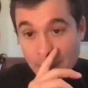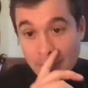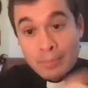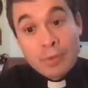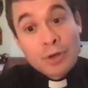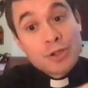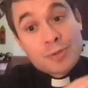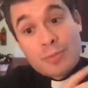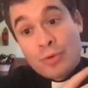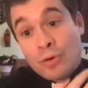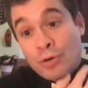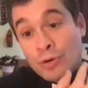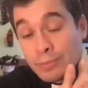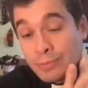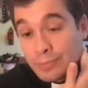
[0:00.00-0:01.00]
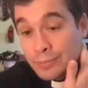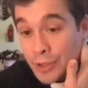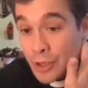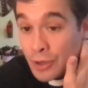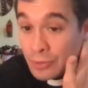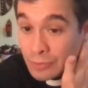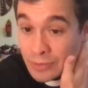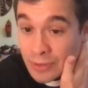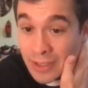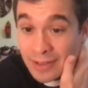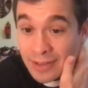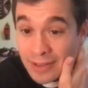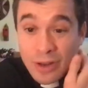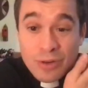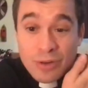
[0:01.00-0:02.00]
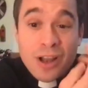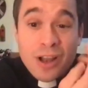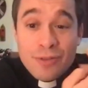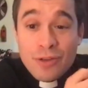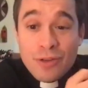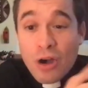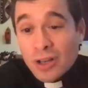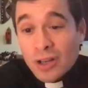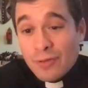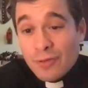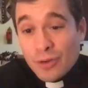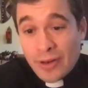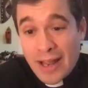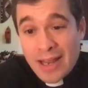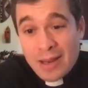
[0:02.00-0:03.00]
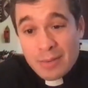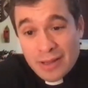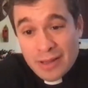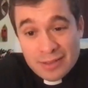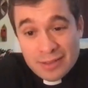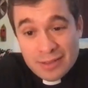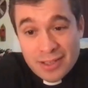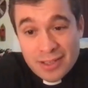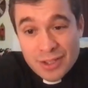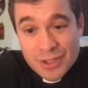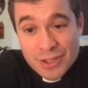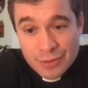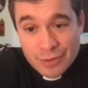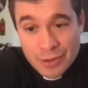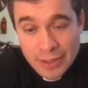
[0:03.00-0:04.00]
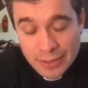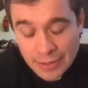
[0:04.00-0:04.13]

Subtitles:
much more, you know. No, love God, love your neighbor. That's the teaching, right?